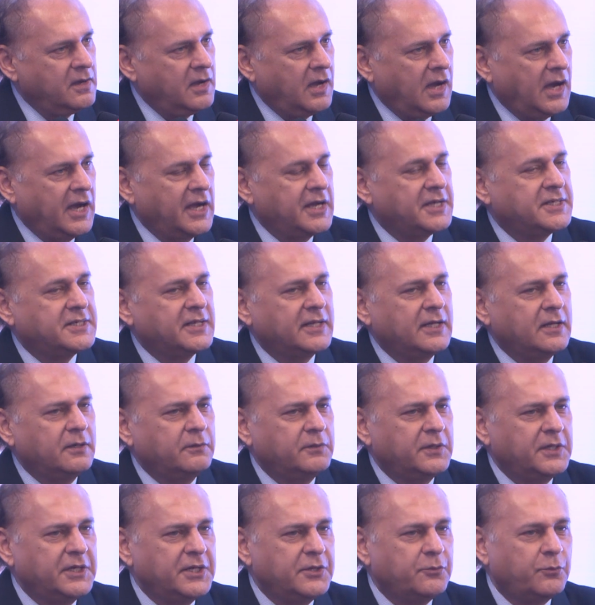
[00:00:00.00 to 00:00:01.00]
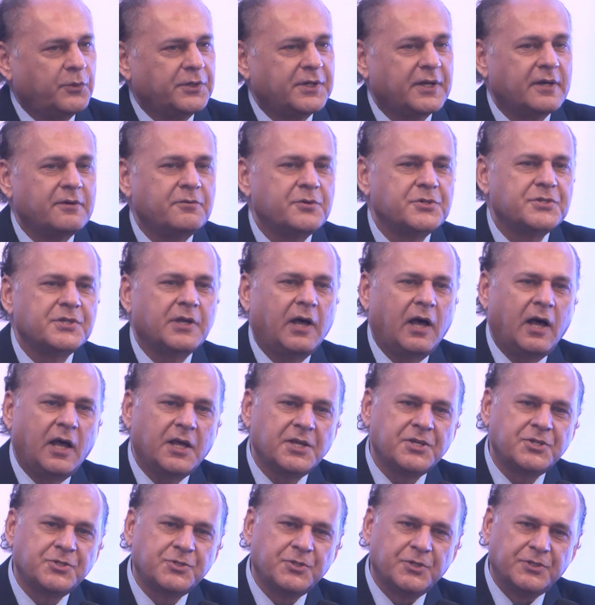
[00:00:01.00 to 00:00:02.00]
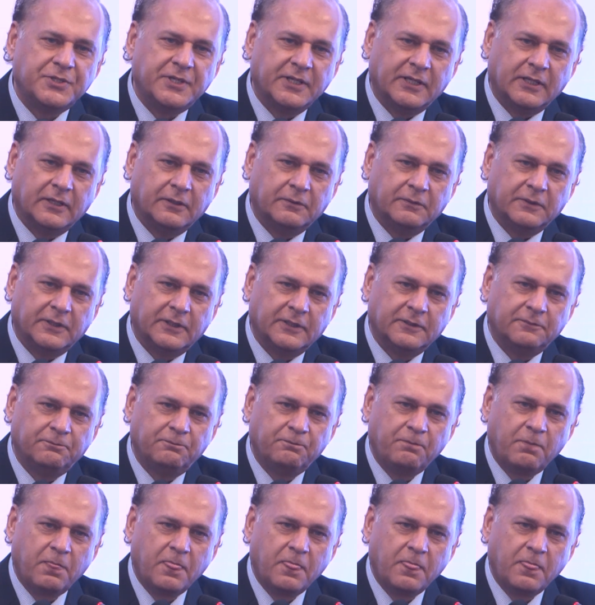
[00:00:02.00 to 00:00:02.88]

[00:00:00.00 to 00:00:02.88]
I delivered what I was asked to deliver.